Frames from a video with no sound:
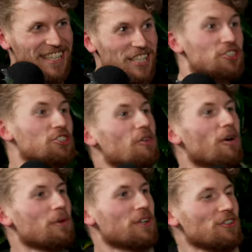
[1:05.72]
You know
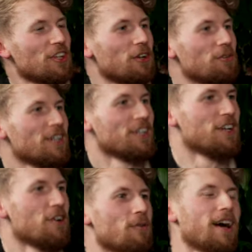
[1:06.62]
what we could do?
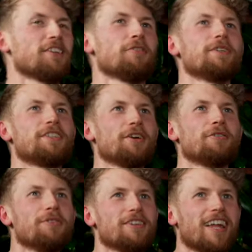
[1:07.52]
Why don't we
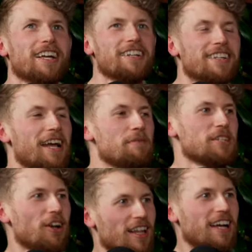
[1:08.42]
do like a game? You
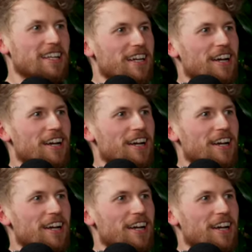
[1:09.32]
know, like...